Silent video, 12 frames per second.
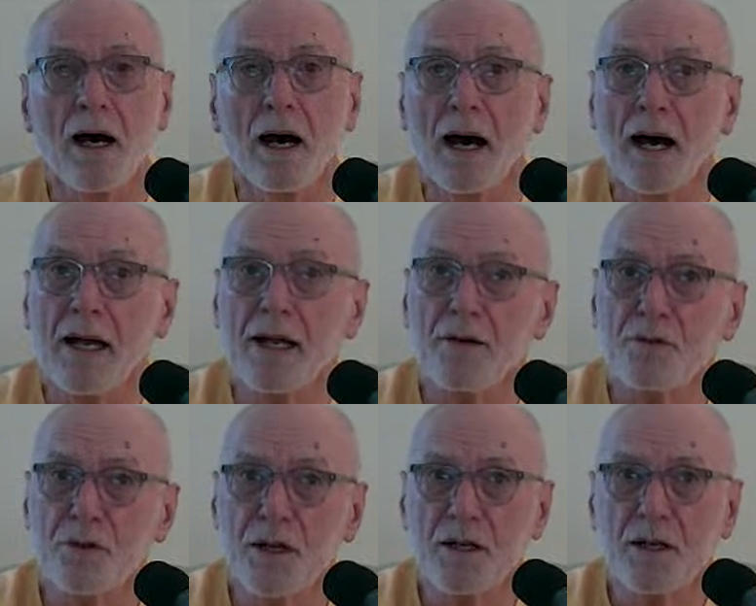I have
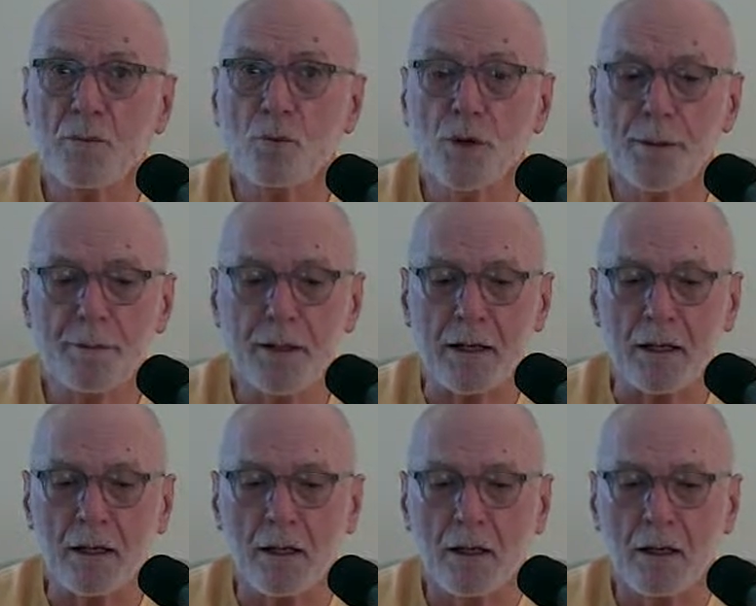seen him
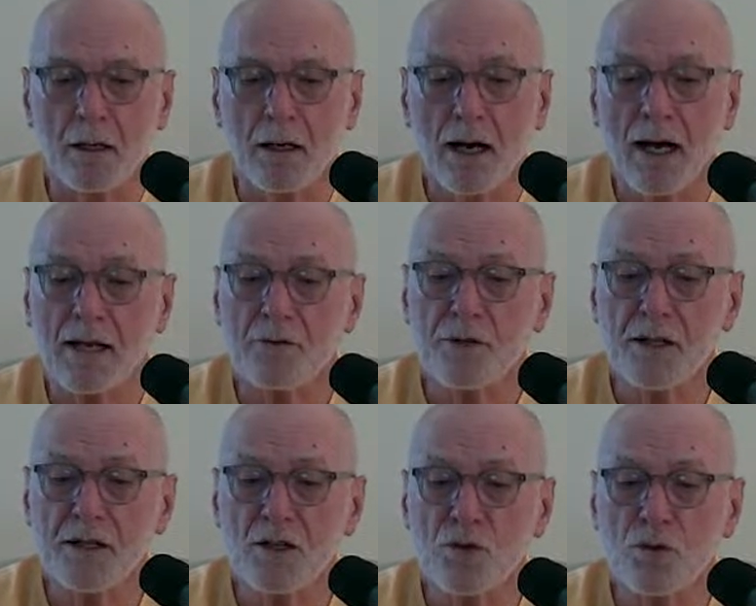weeping I have
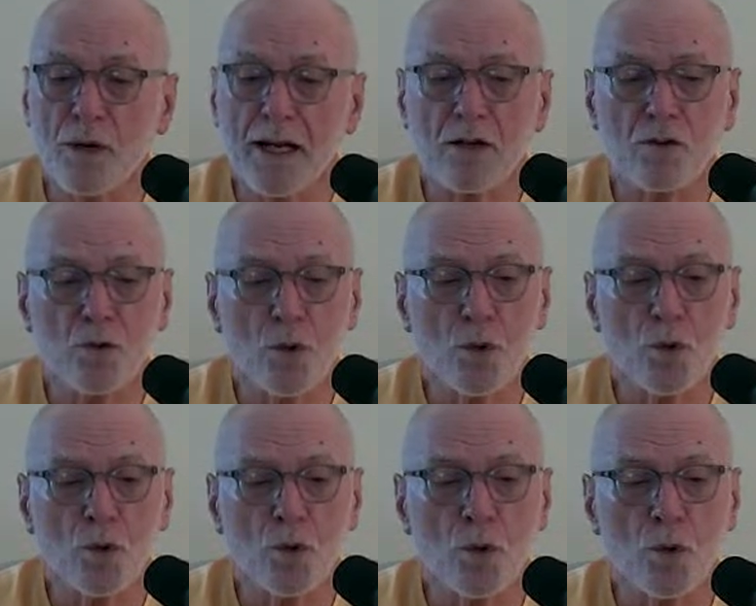seen this great
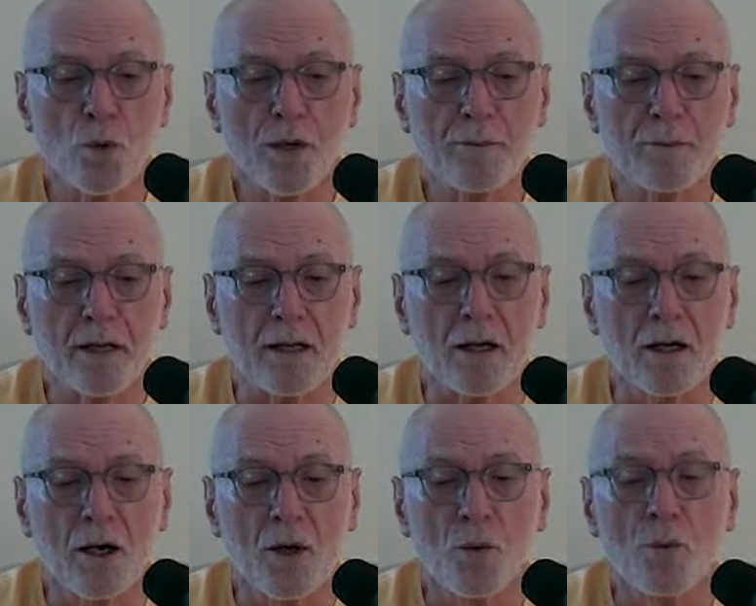soul weeping
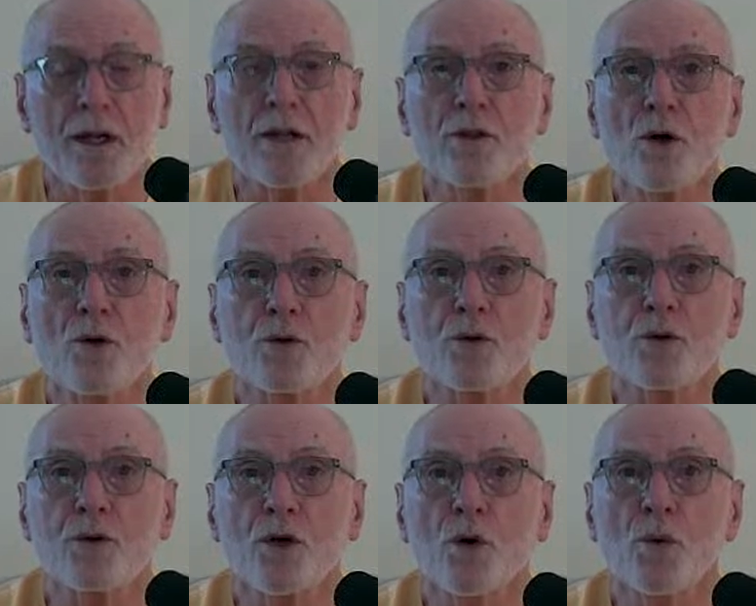when he
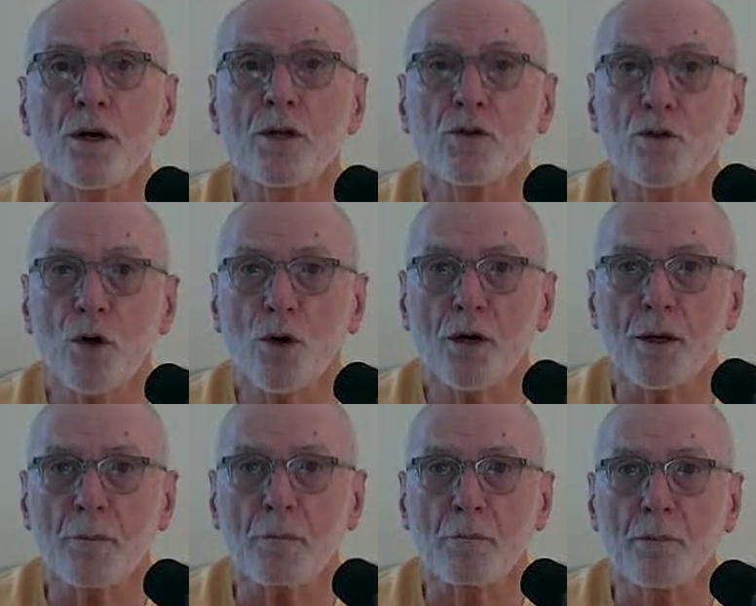thought no one saw
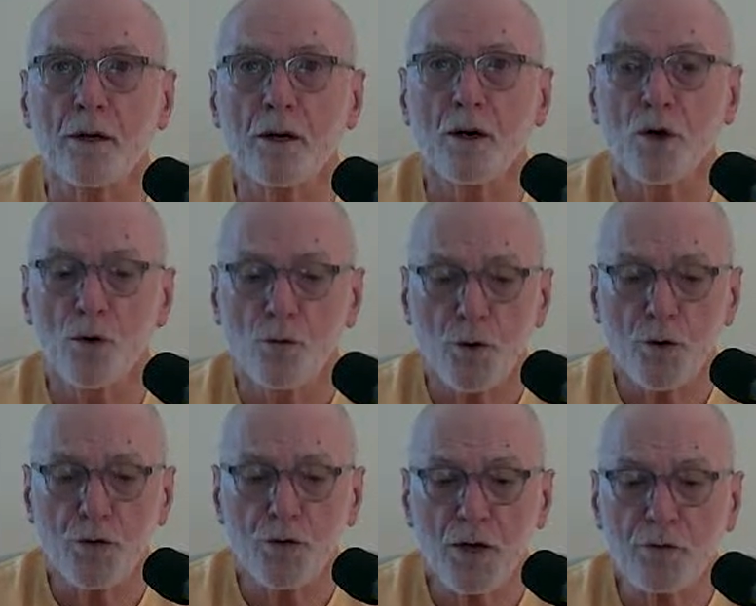him for
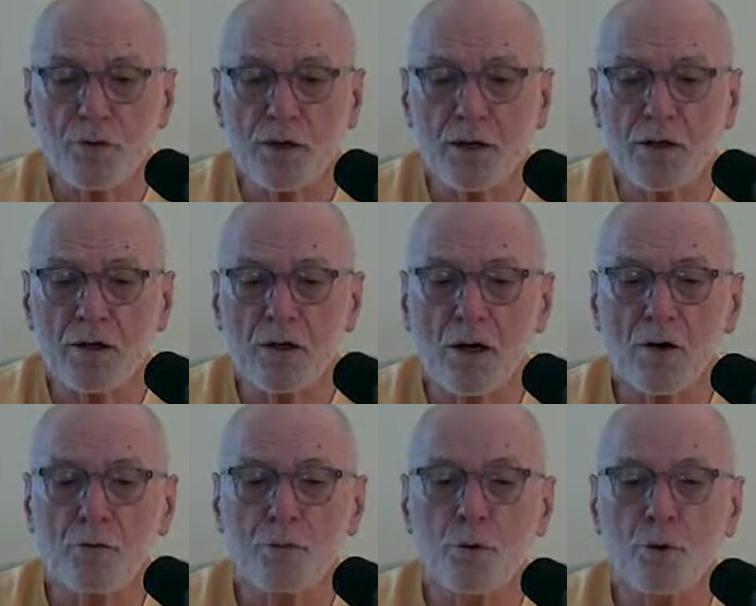the suffering
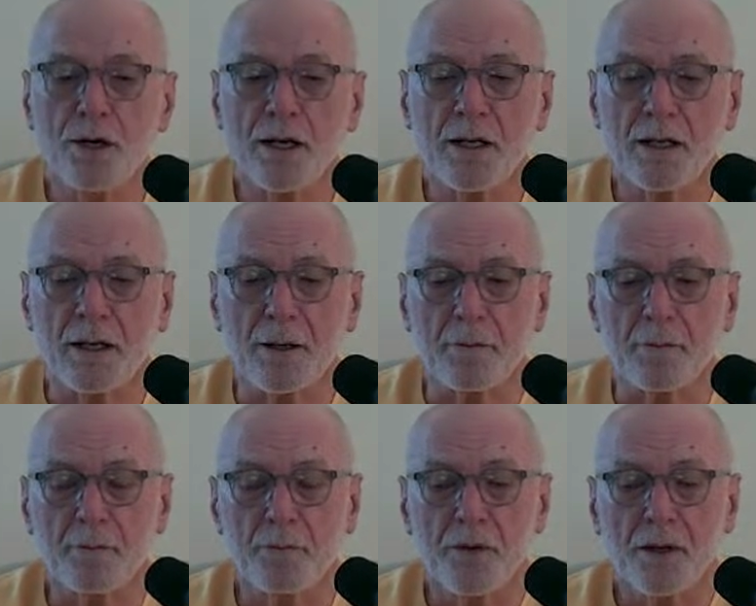of poor India.
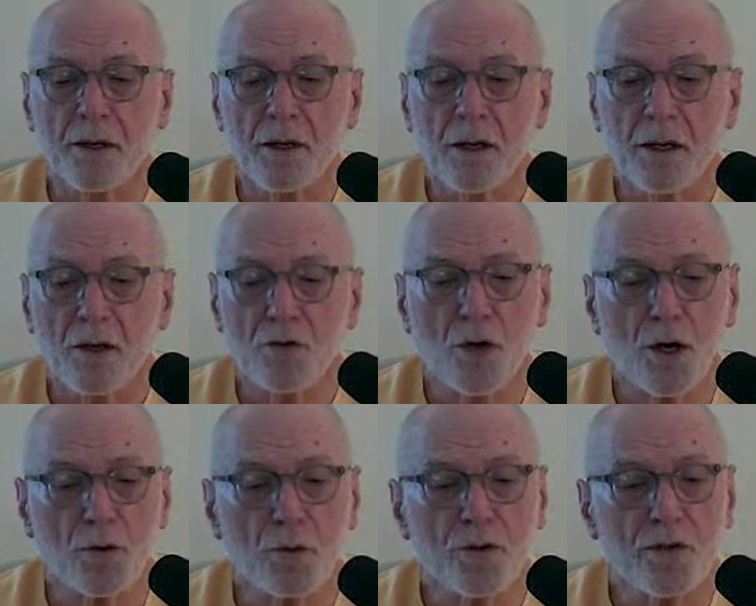His
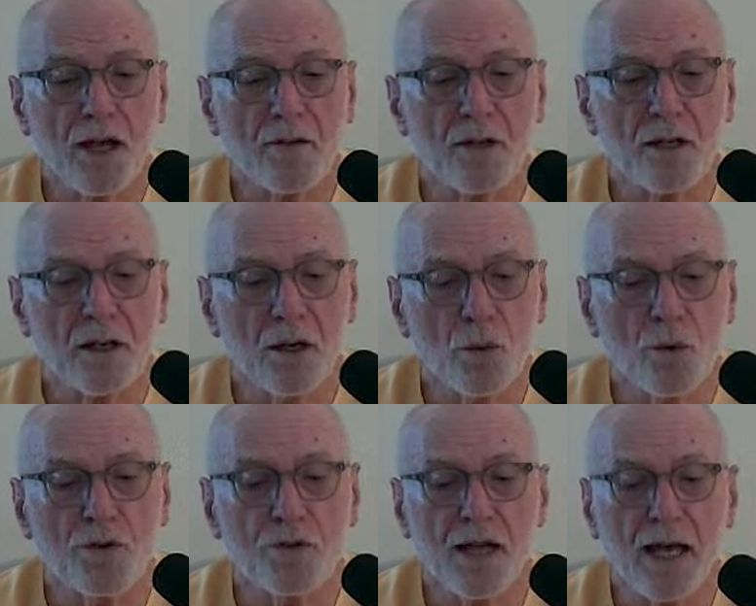heart was heavy
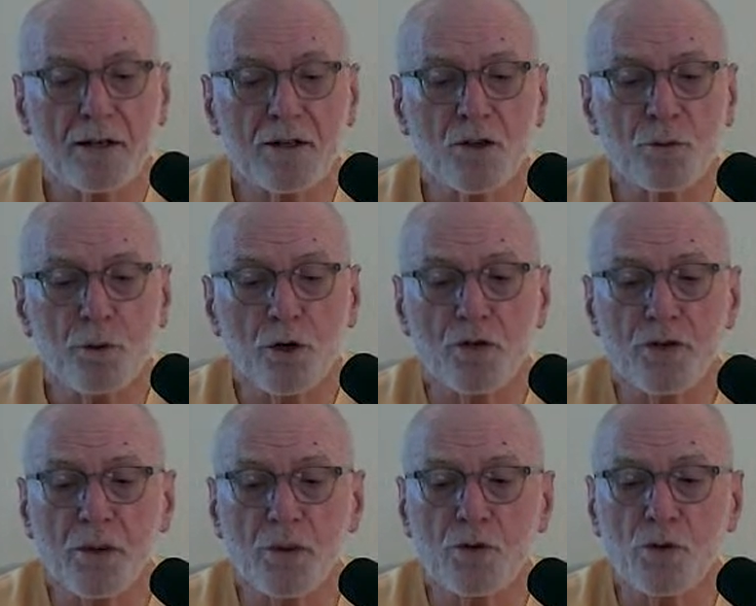with sadness because
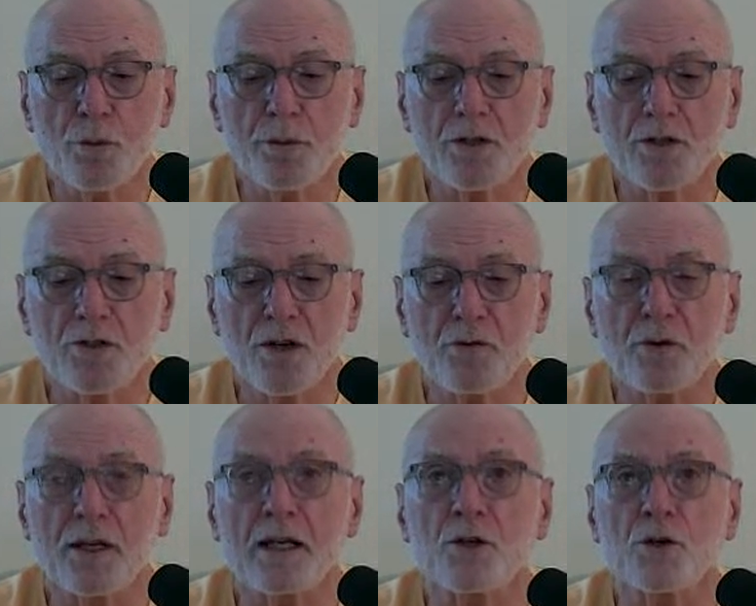there was so much
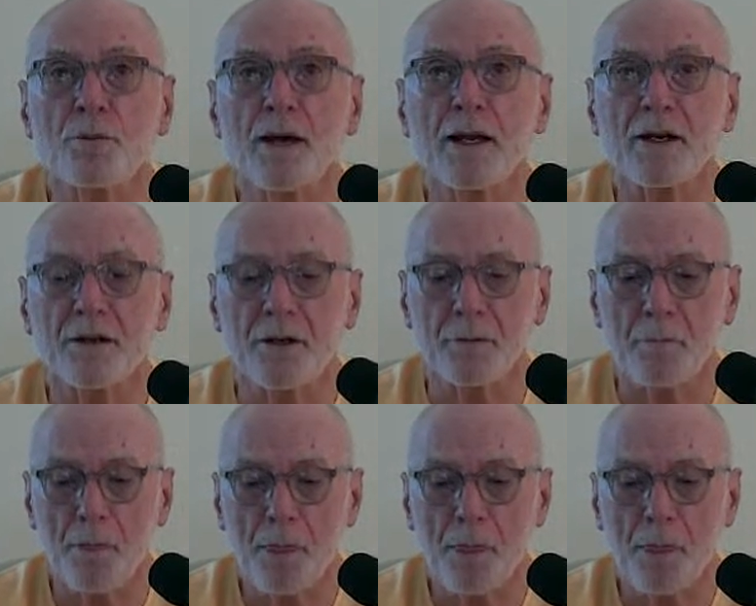suffering in humanity.